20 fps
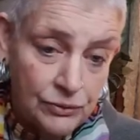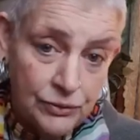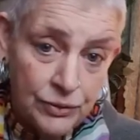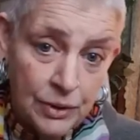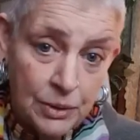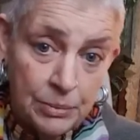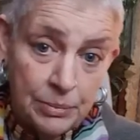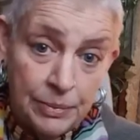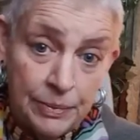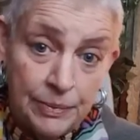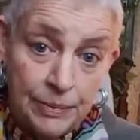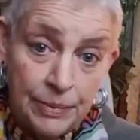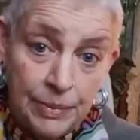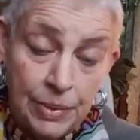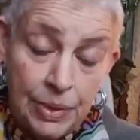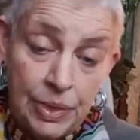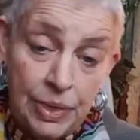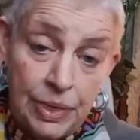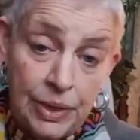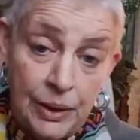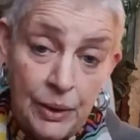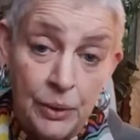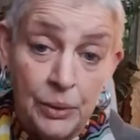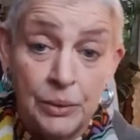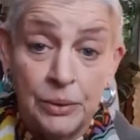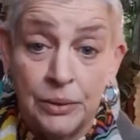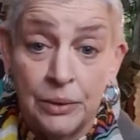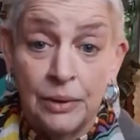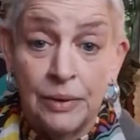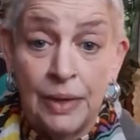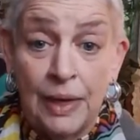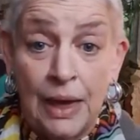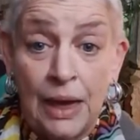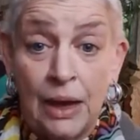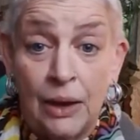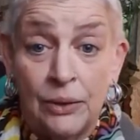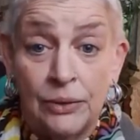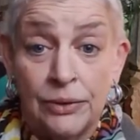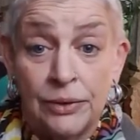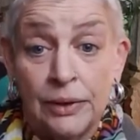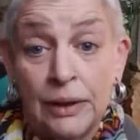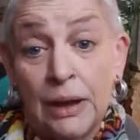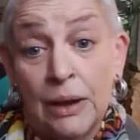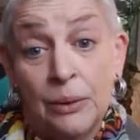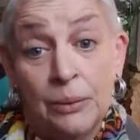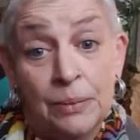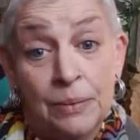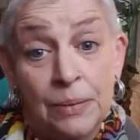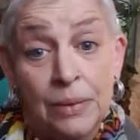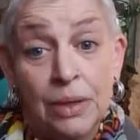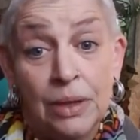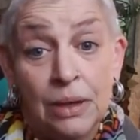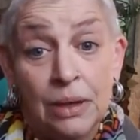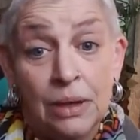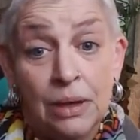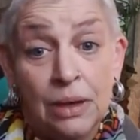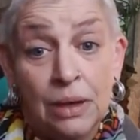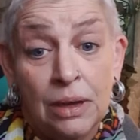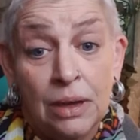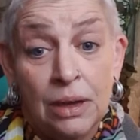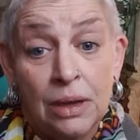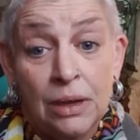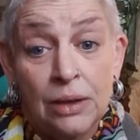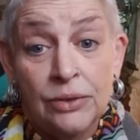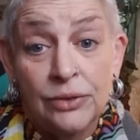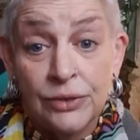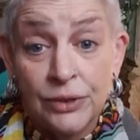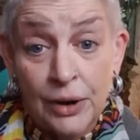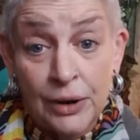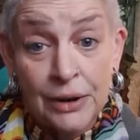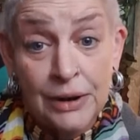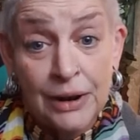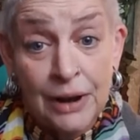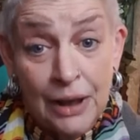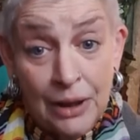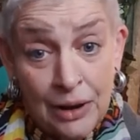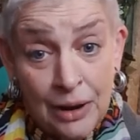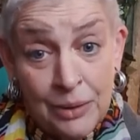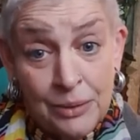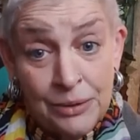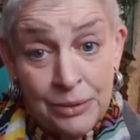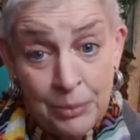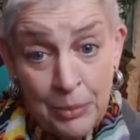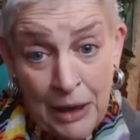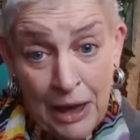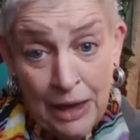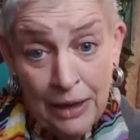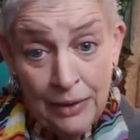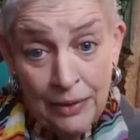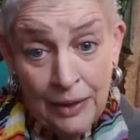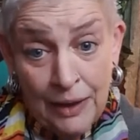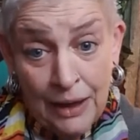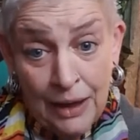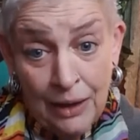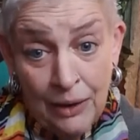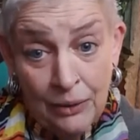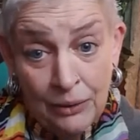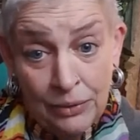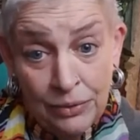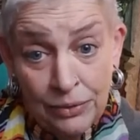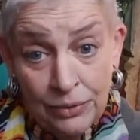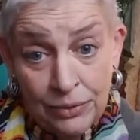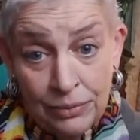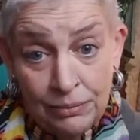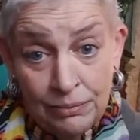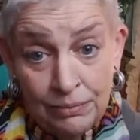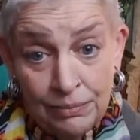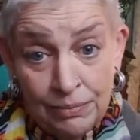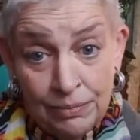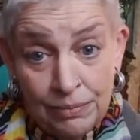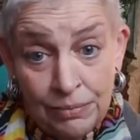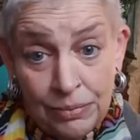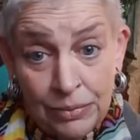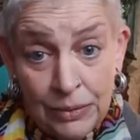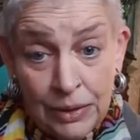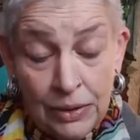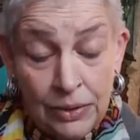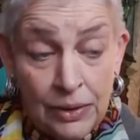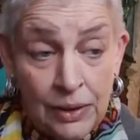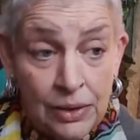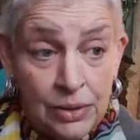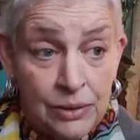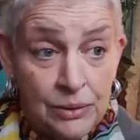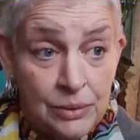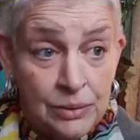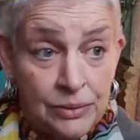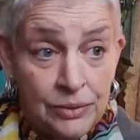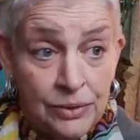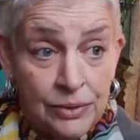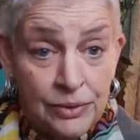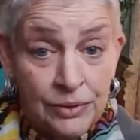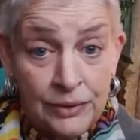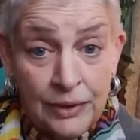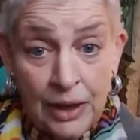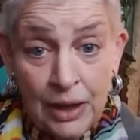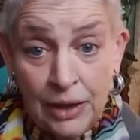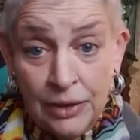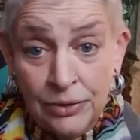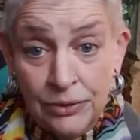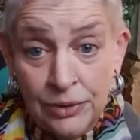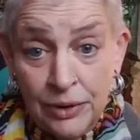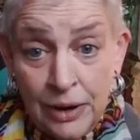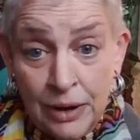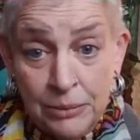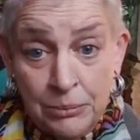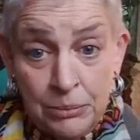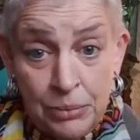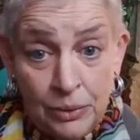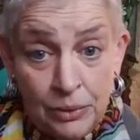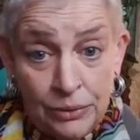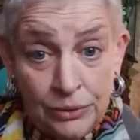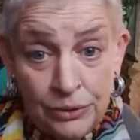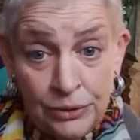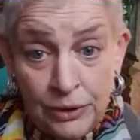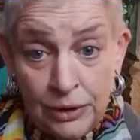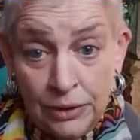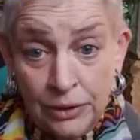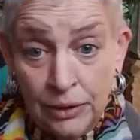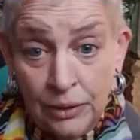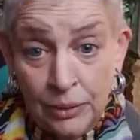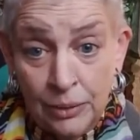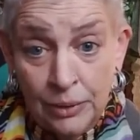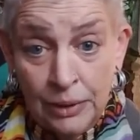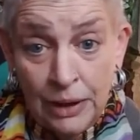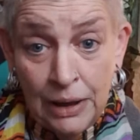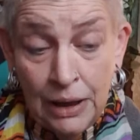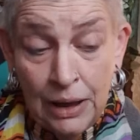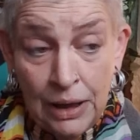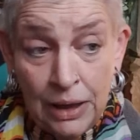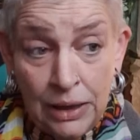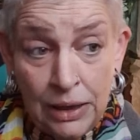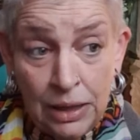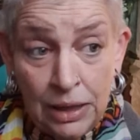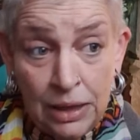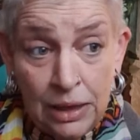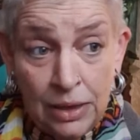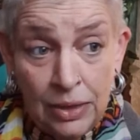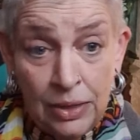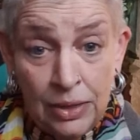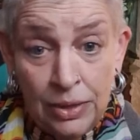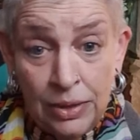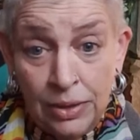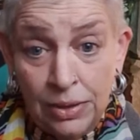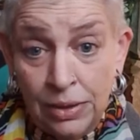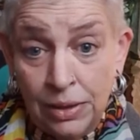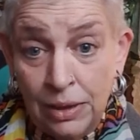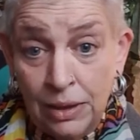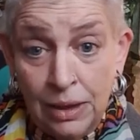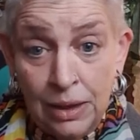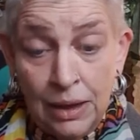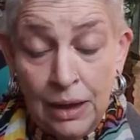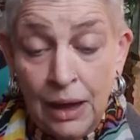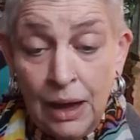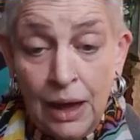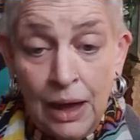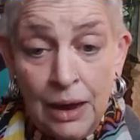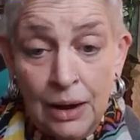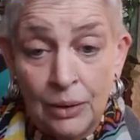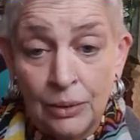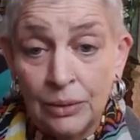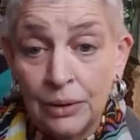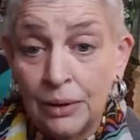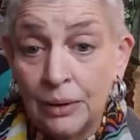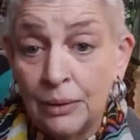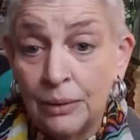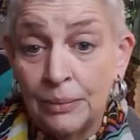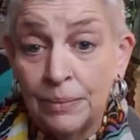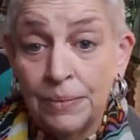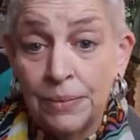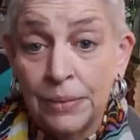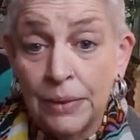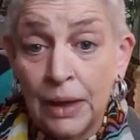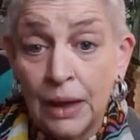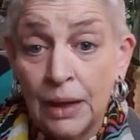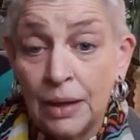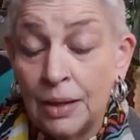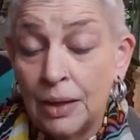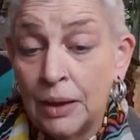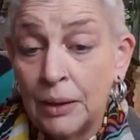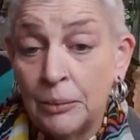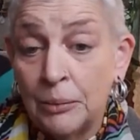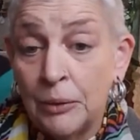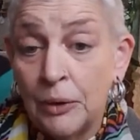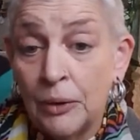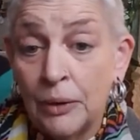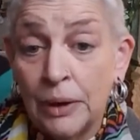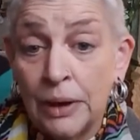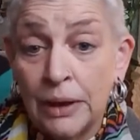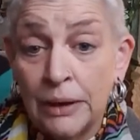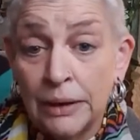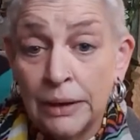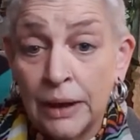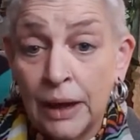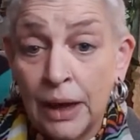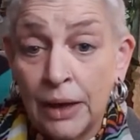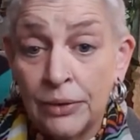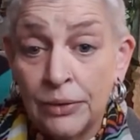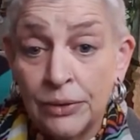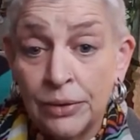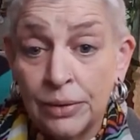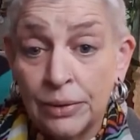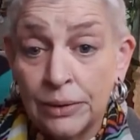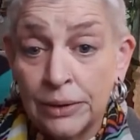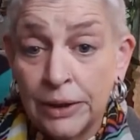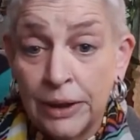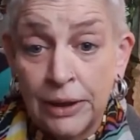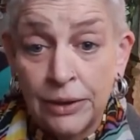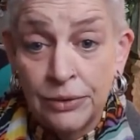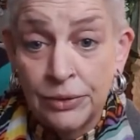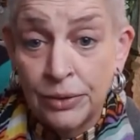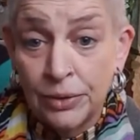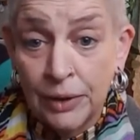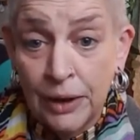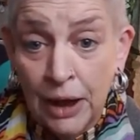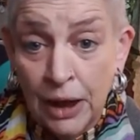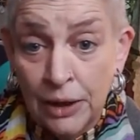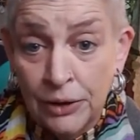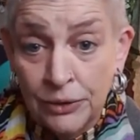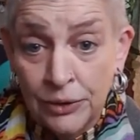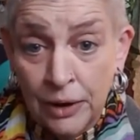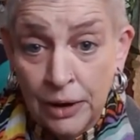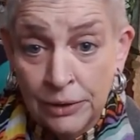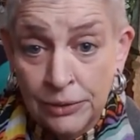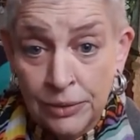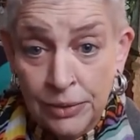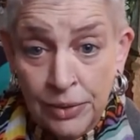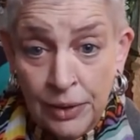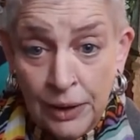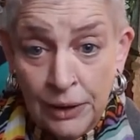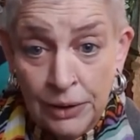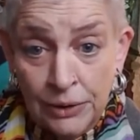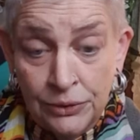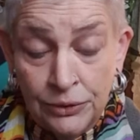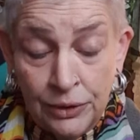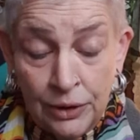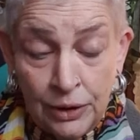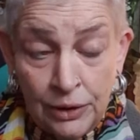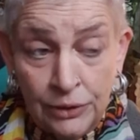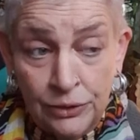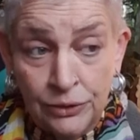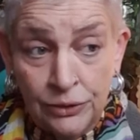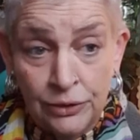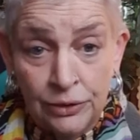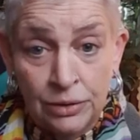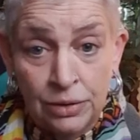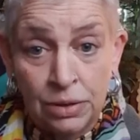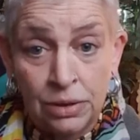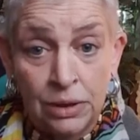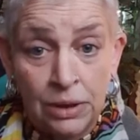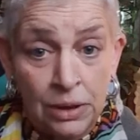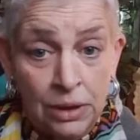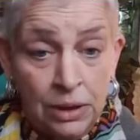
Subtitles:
from the owner of the house. Now, started out I was buying the house, and then there was this contract bullshit going on, and I don't know, I let him go ahead and cancel the contract without a judge, and,